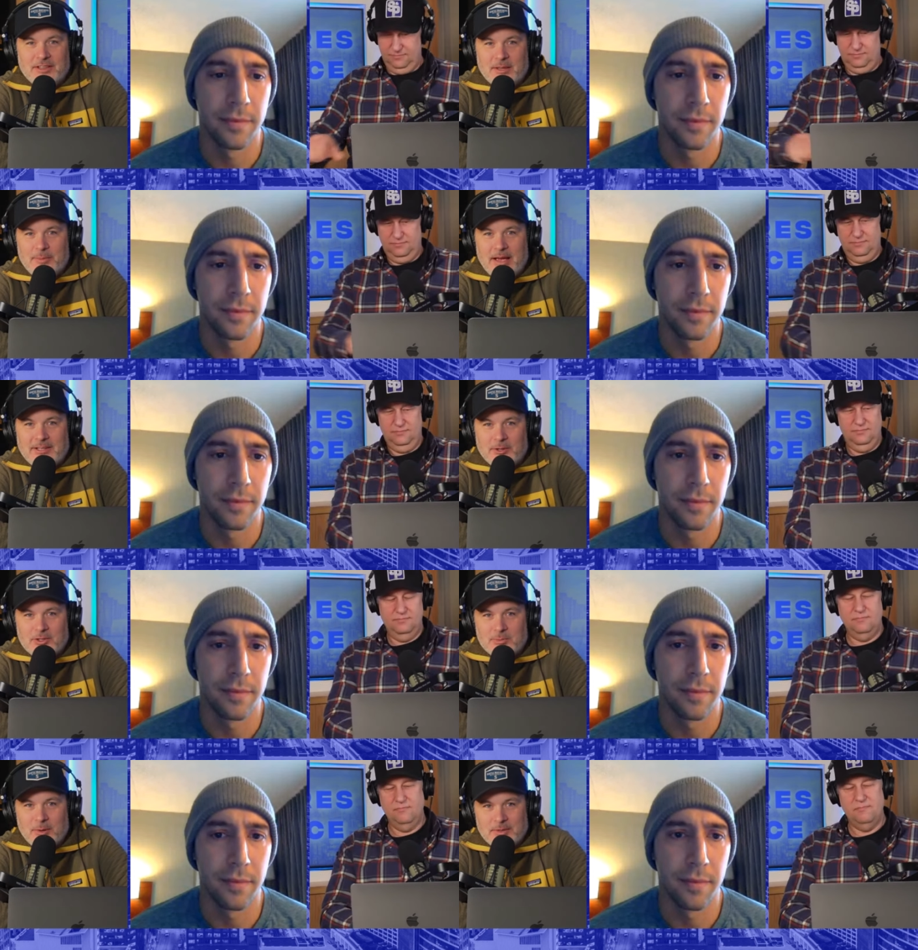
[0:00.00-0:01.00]
Speaker 1: think back to those
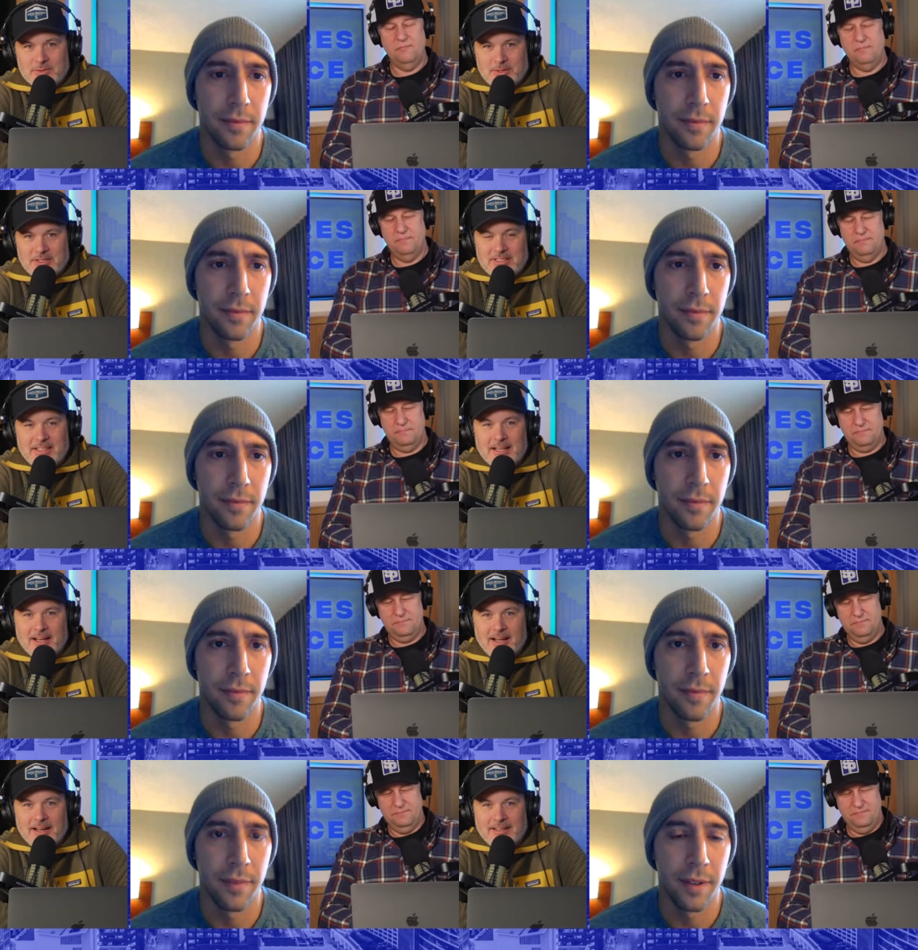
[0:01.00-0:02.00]
moments when you see
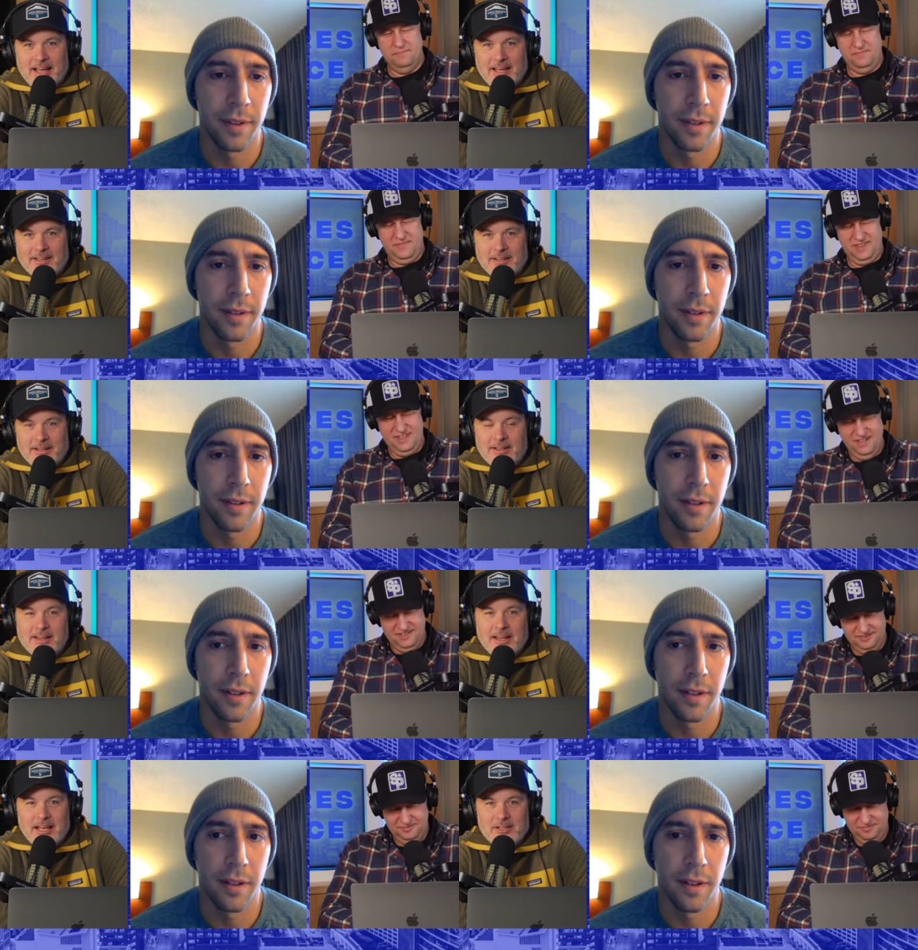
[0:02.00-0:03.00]
uh, a dad and a
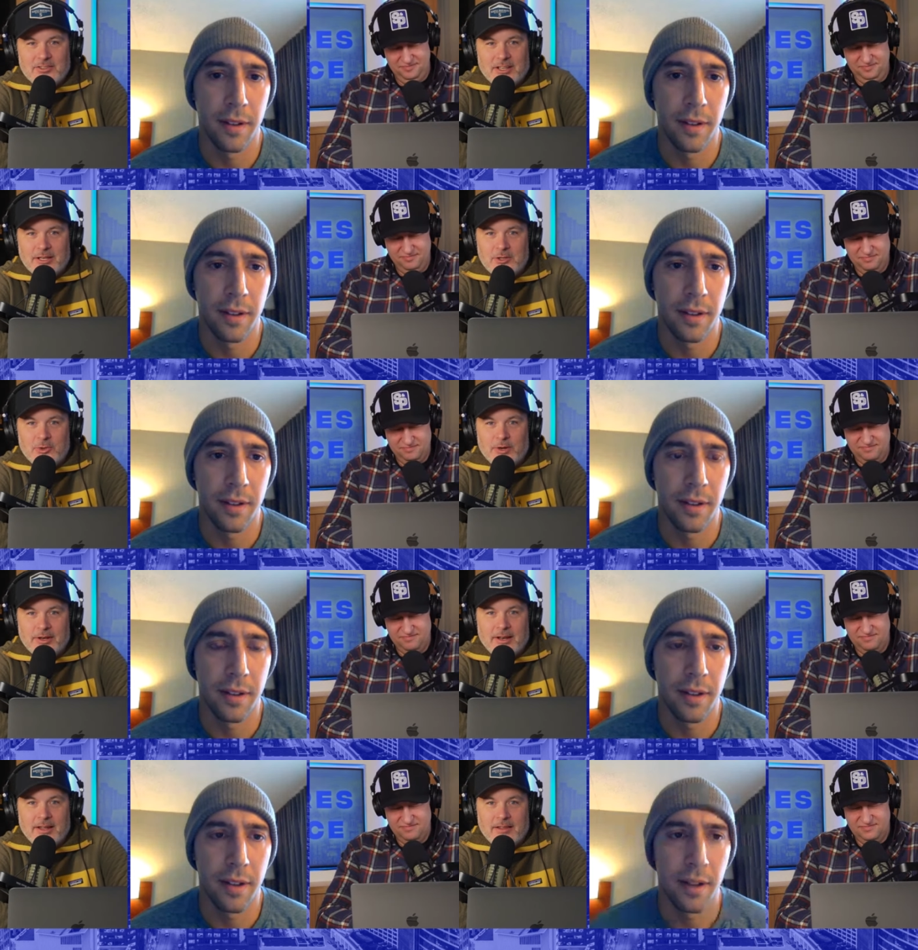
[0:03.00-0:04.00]
and a son enjoying
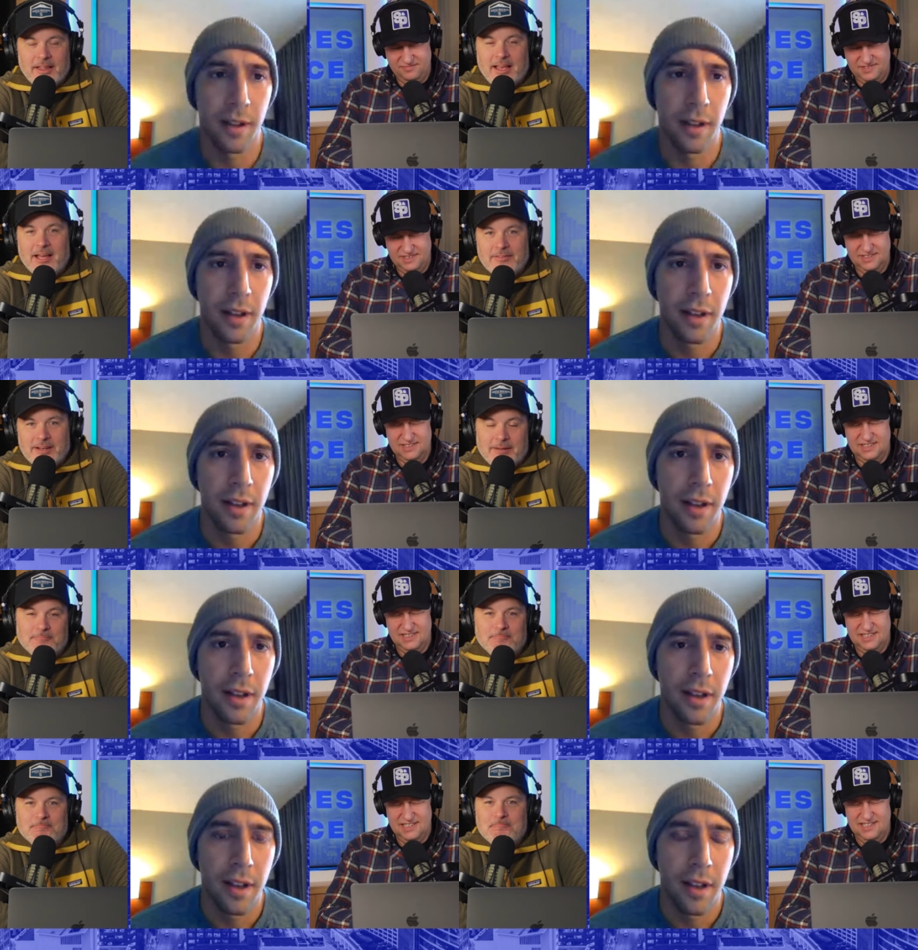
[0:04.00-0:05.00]
uh, that kind of a night.
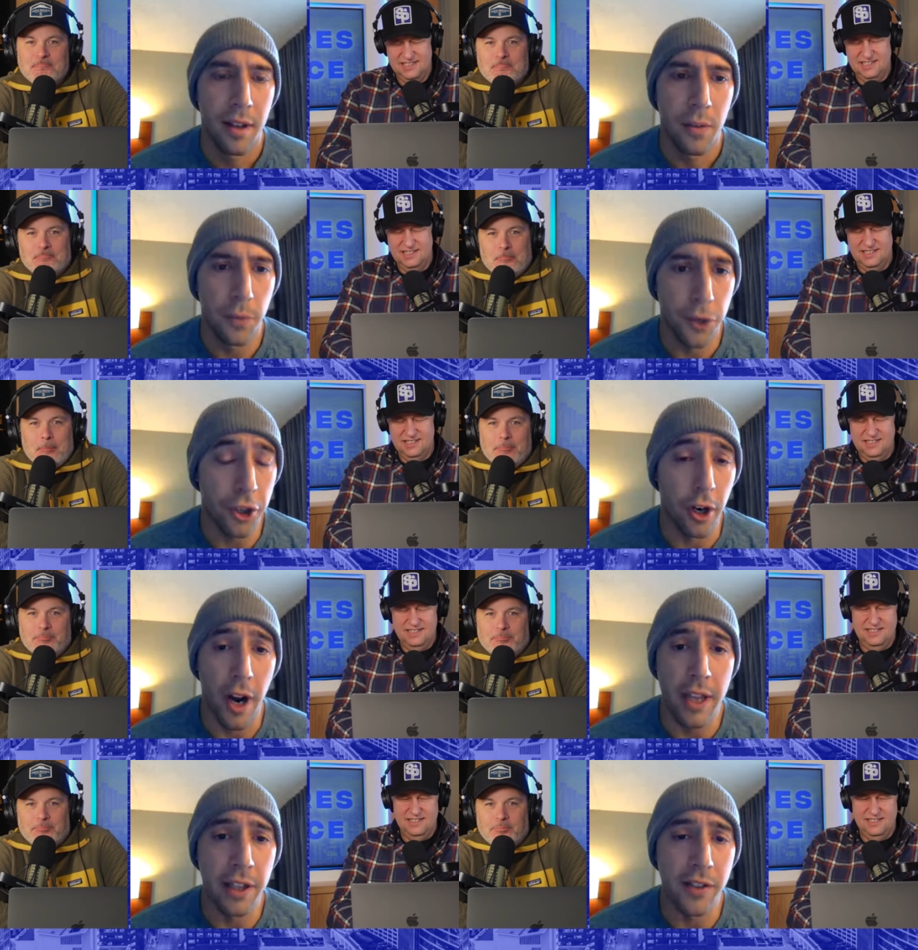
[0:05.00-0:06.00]
Speaker 2: For sure.
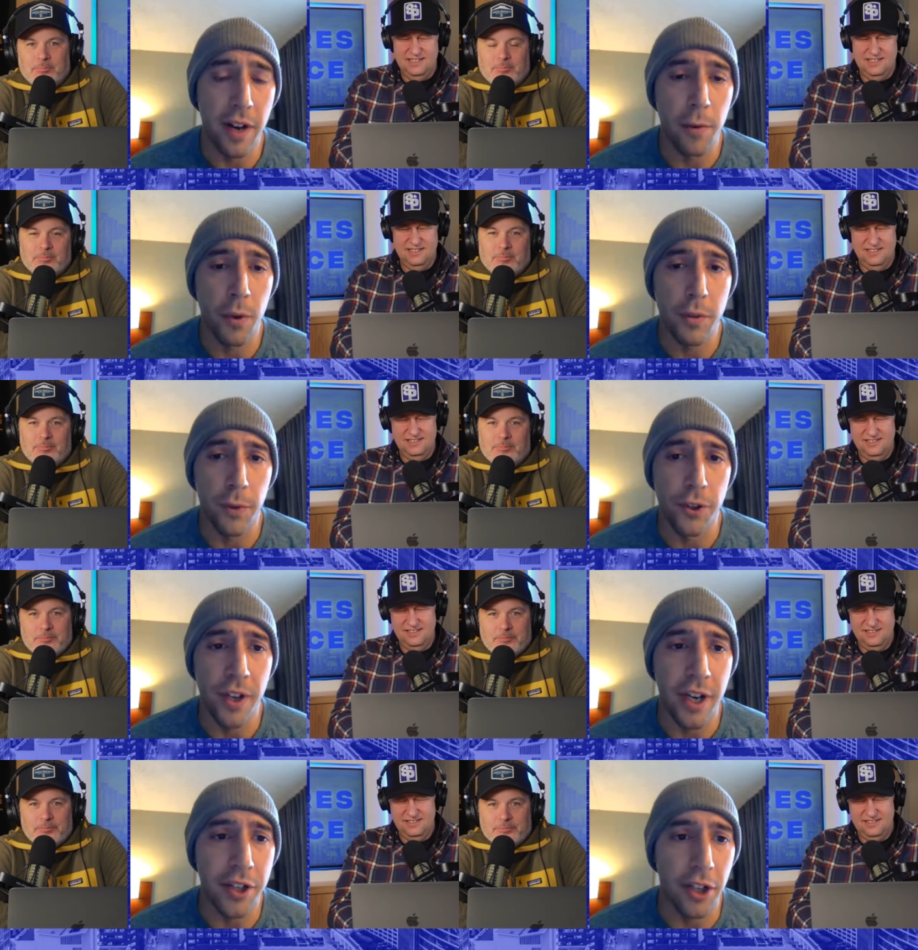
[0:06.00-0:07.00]
And listen, everyone's first
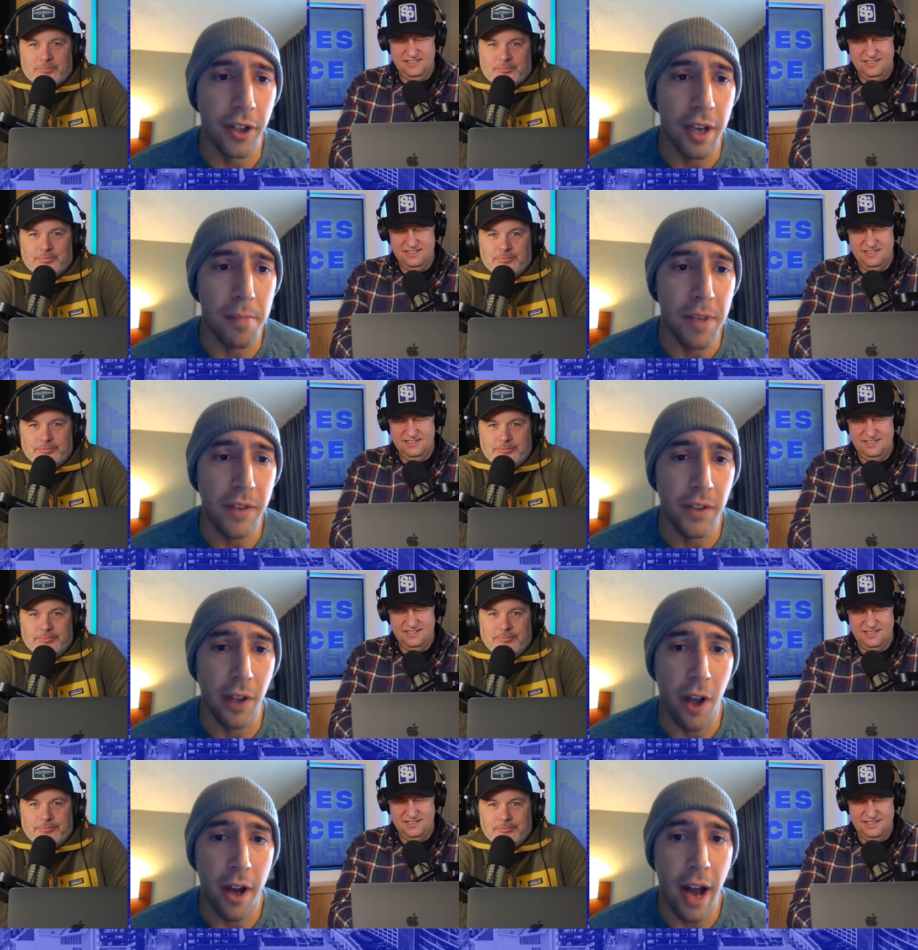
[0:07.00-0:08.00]
NHL game means a
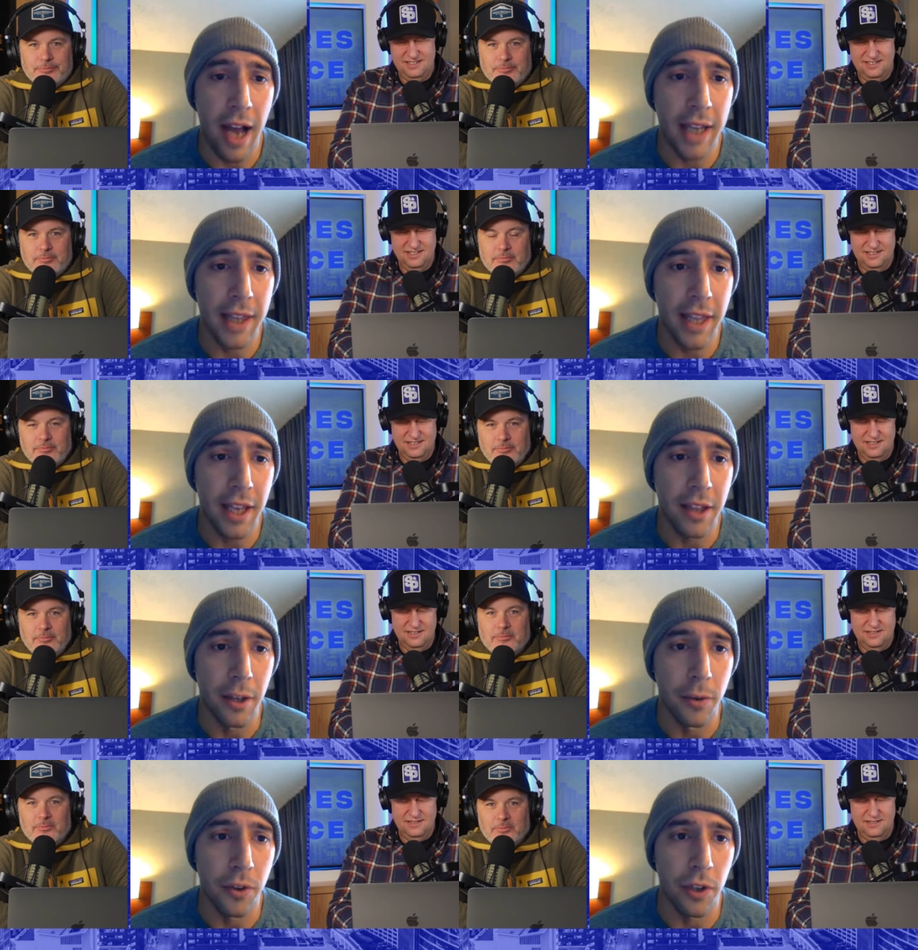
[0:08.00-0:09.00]
lot. I think
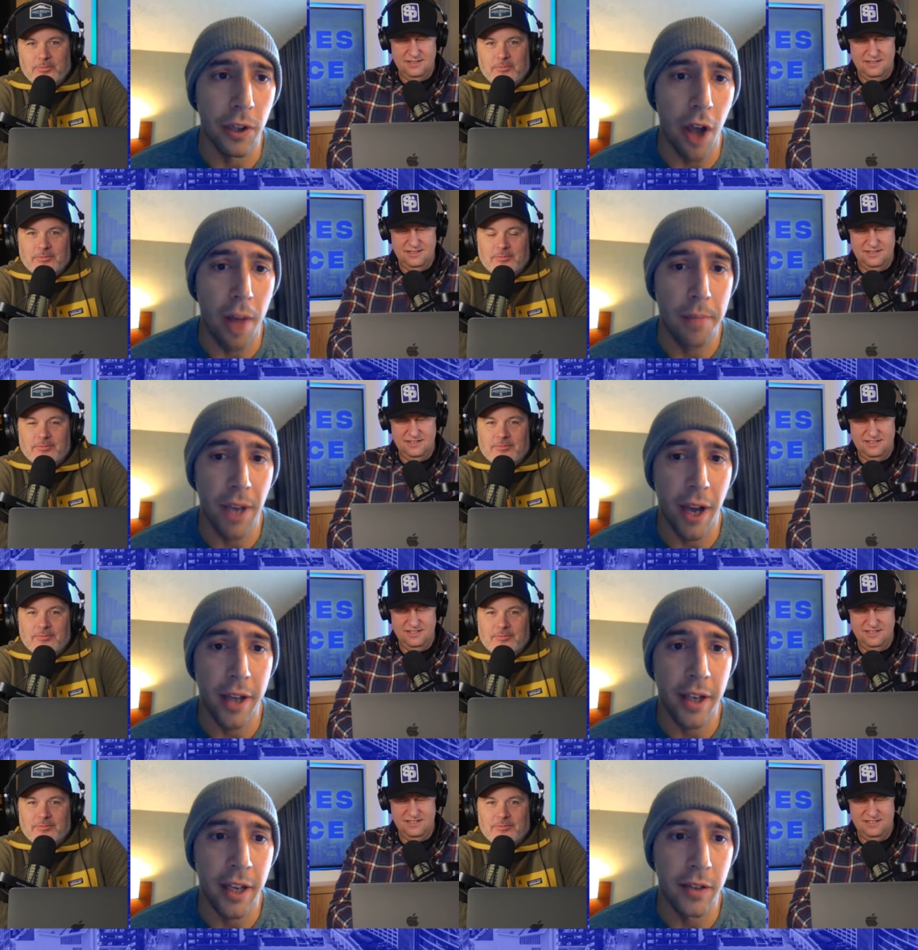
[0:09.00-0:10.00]
there was a lot
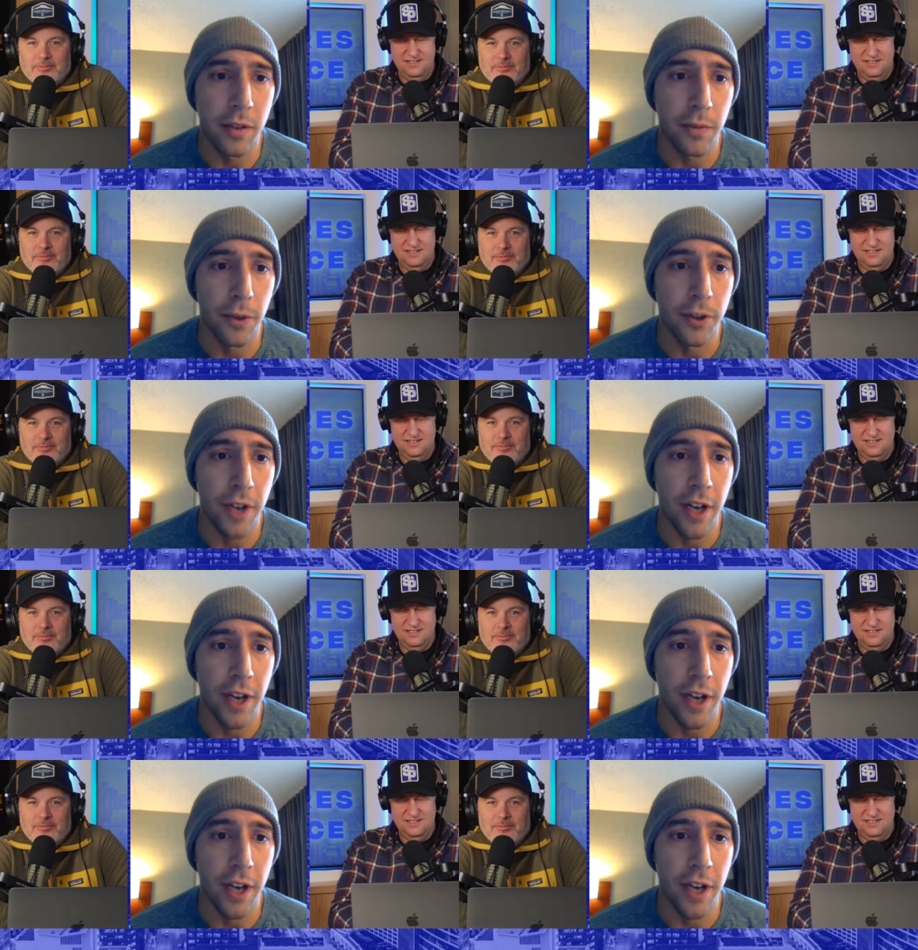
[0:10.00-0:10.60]
behind his first